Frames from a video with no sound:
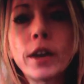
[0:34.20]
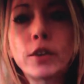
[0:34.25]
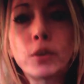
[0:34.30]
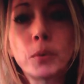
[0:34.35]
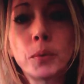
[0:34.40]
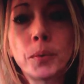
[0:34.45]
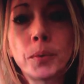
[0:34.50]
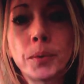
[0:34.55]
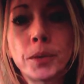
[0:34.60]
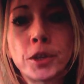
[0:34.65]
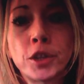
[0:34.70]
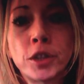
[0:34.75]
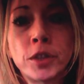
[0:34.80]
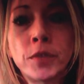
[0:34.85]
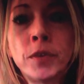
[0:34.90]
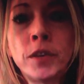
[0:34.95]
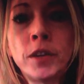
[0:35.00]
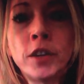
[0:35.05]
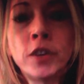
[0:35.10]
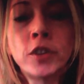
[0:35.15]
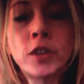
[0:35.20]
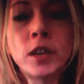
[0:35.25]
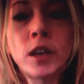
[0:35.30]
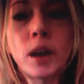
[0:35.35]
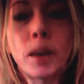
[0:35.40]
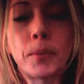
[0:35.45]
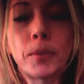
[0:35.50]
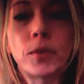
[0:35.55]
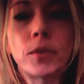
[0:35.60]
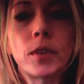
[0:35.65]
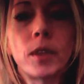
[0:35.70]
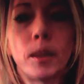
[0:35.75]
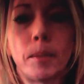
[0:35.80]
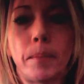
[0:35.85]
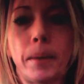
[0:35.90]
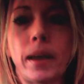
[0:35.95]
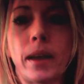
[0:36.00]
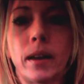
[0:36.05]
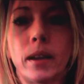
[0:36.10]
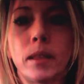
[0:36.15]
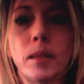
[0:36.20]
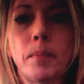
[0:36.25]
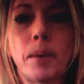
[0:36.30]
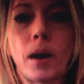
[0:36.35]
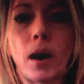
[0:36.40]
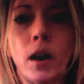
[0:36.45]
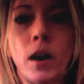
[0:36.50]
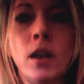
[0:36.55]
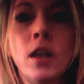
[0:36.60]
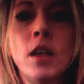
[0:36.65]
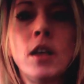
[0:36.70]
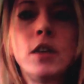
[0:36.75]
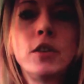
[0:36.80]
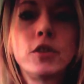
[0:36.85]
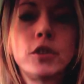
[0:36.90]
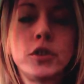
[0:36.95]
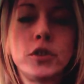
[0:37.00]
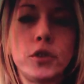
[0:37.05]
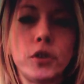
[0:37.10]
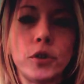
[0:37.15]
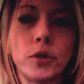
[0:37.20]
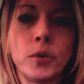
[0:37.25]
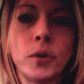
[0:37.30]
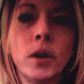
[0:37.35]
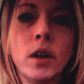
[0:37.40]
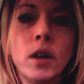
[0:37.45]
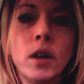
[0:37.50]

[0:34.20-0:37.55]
we were just finishing up using the band and the bar to do,